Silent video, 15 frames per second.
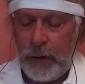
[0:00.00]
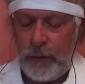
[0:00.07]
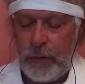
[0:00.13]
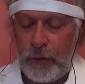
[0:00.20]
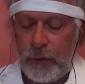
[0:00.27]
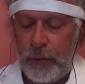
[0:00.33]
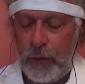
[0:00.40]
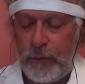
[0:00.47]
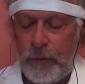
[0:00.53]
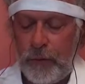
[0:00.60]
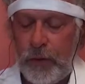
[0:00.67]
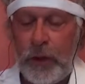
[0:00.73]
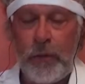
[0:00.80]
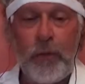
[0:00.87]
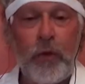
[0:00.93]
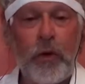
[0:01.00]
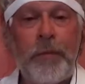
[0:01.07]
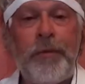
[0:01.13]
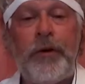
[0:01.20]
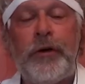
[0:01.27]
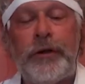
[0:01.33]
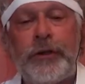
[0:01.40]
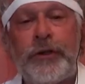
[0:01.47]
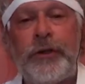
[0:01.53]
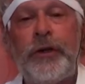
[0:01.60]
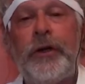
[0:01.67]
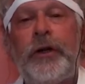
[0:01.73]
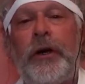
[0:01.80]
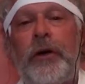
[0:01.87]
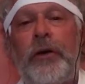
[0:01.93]
If you if you need more push,
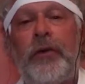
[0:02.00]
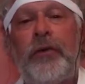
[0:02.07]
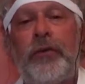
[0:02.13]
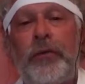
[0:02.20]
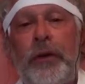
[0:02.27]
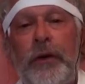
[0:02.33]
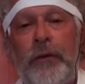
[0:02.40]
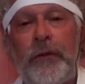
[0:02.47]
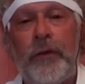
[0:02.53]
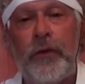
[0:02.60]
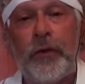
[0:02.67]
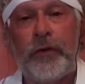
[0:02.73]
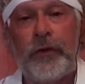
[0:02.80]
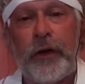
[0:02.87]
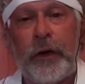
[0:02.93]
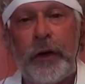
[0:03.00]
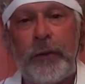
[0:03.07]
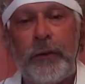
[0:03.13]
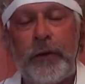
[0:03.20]
you can go to three or four setting.